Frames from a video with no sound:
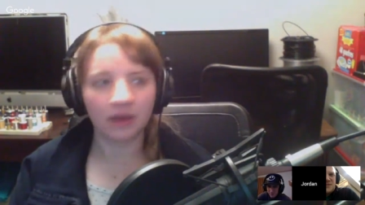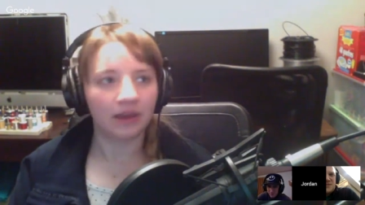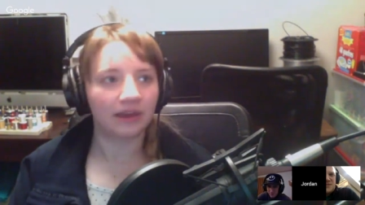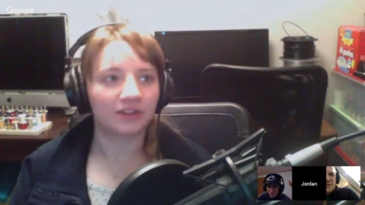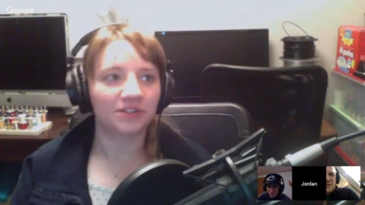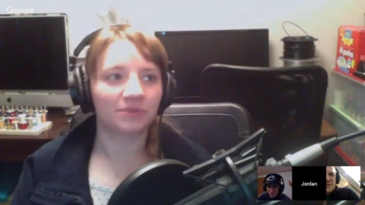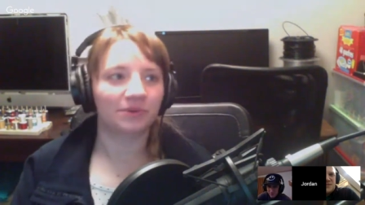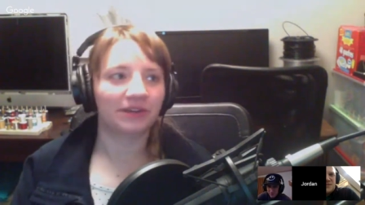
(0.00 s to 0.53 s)

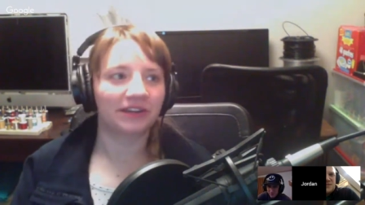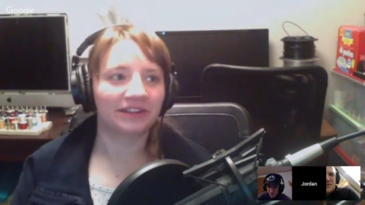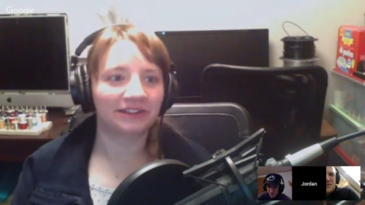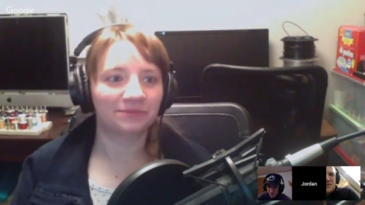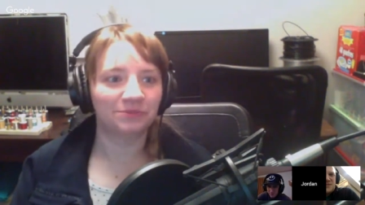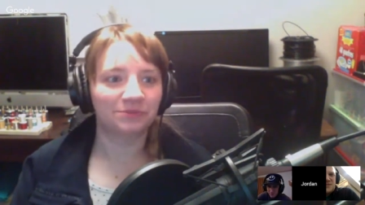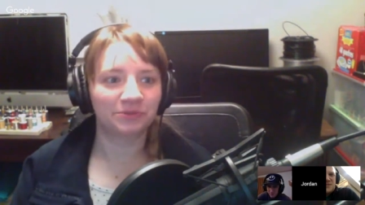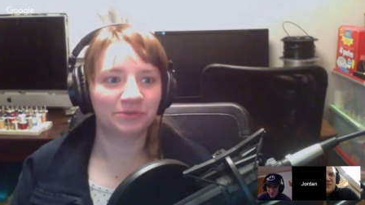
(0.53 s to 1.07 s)
Actually, we're getting the
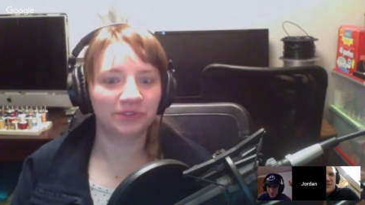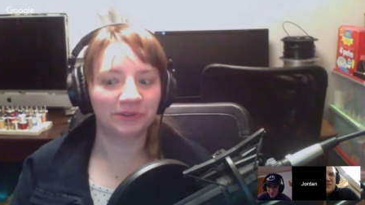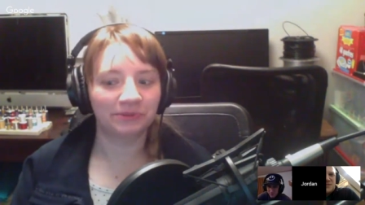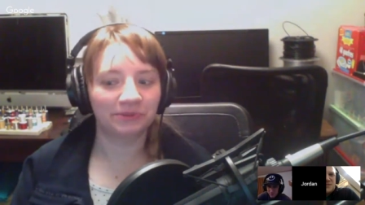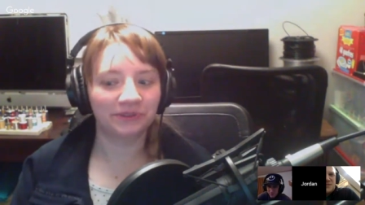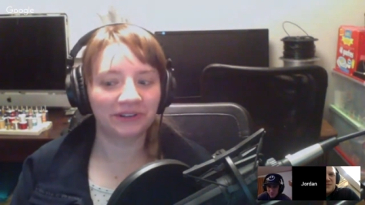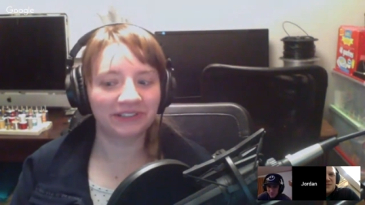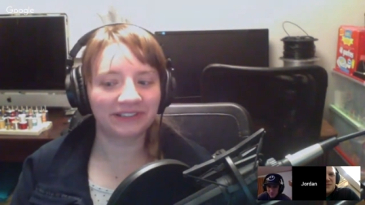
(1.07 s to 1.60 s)
pool up
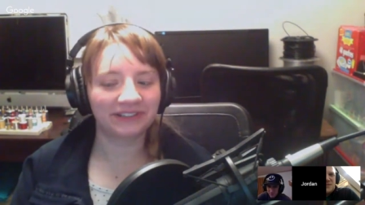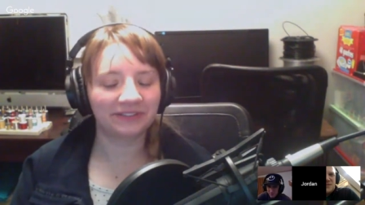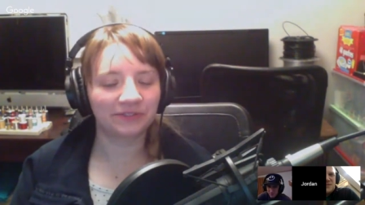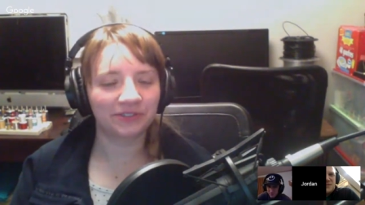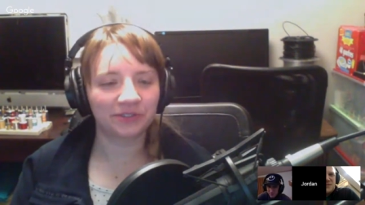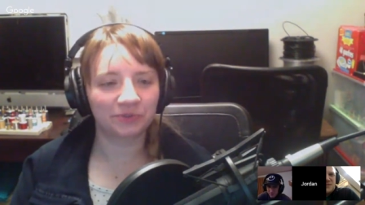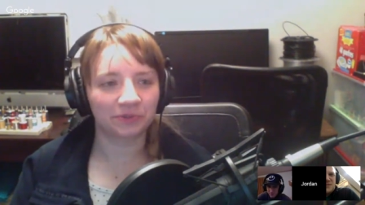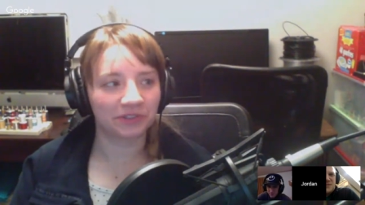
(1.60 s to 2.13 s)
and running there,
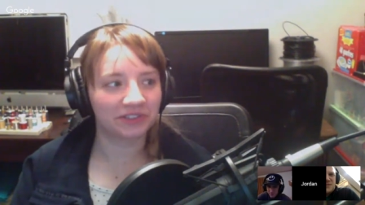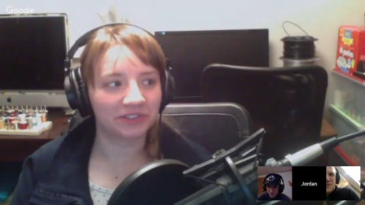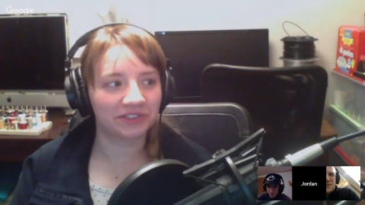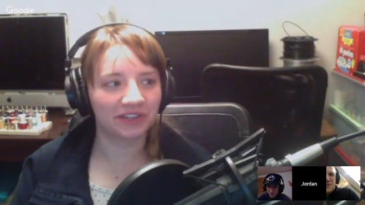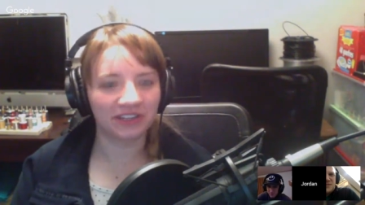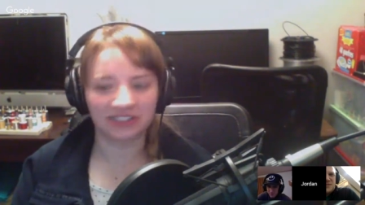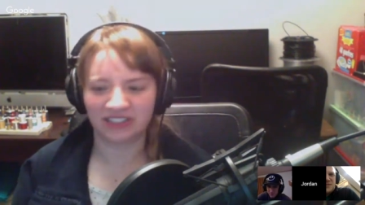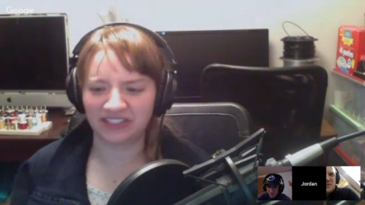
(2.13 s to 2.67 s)
which is really
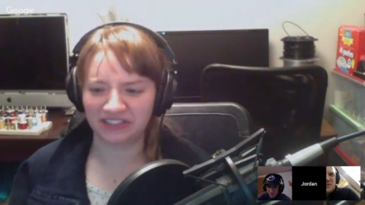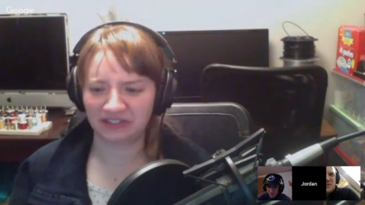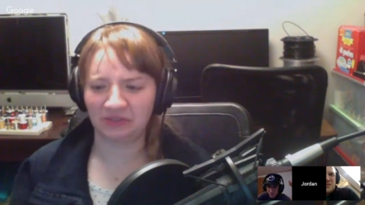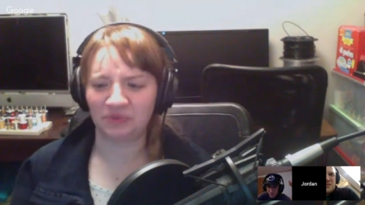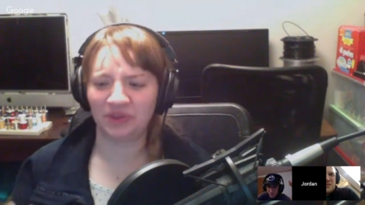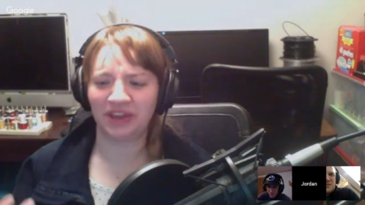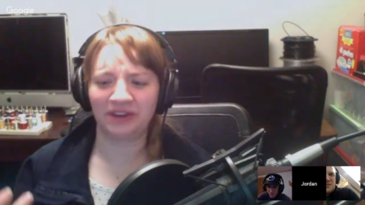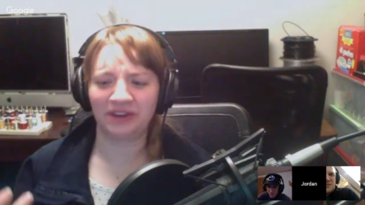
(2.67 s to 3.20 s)
exciting because I didn't
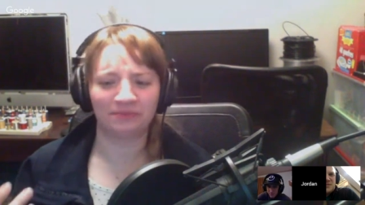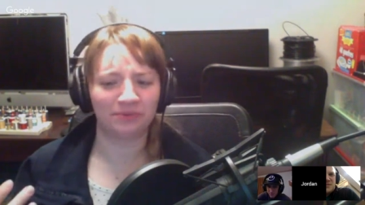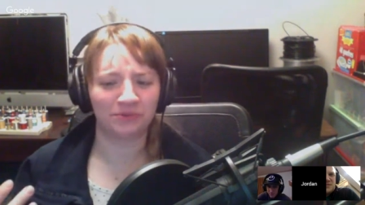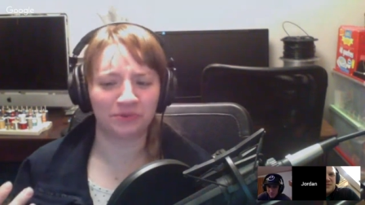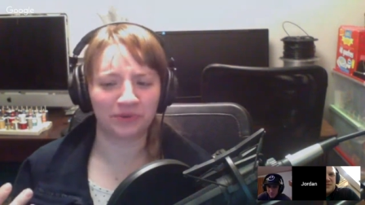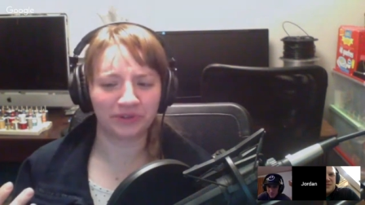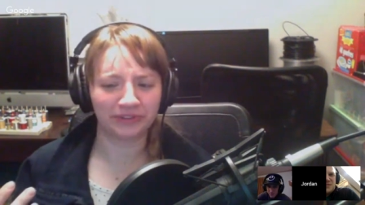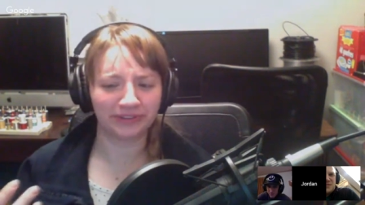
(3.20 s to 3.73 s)
know they had a
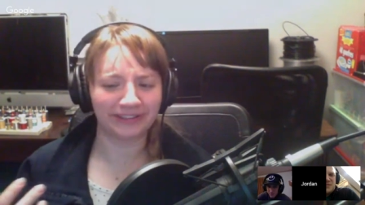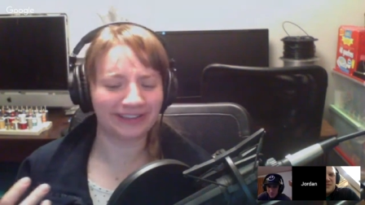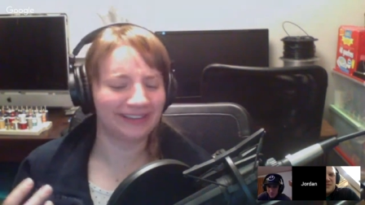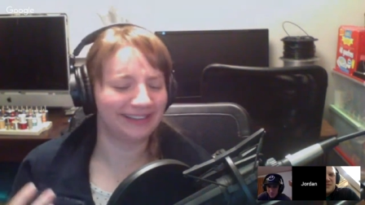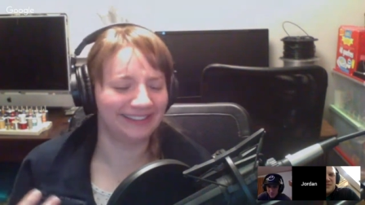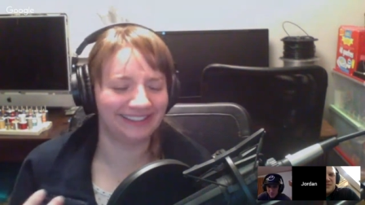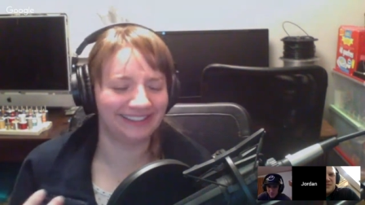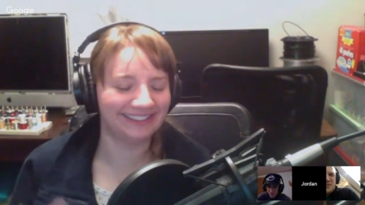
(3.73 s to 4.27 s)
pool. Like,
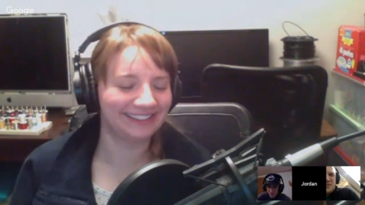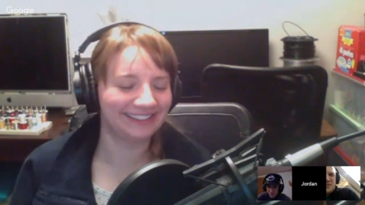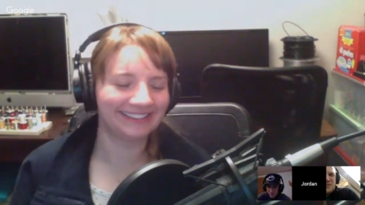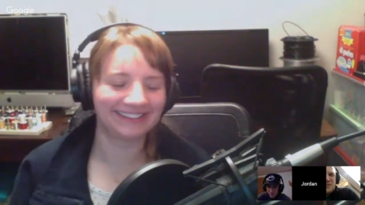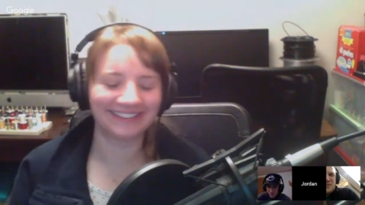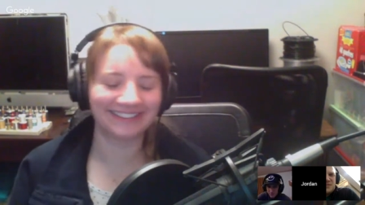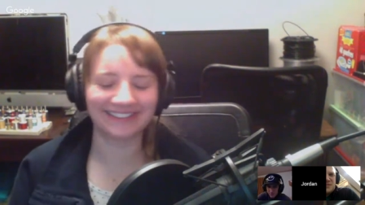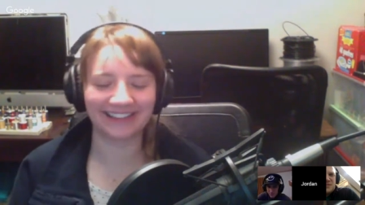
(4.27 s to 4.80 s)
it's like
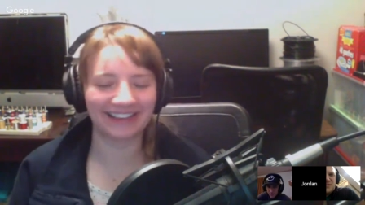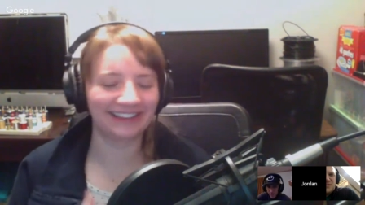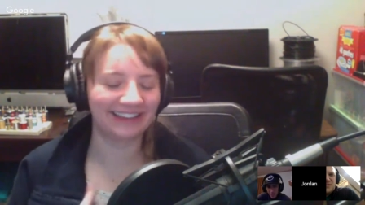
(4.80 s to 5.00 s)
this. I like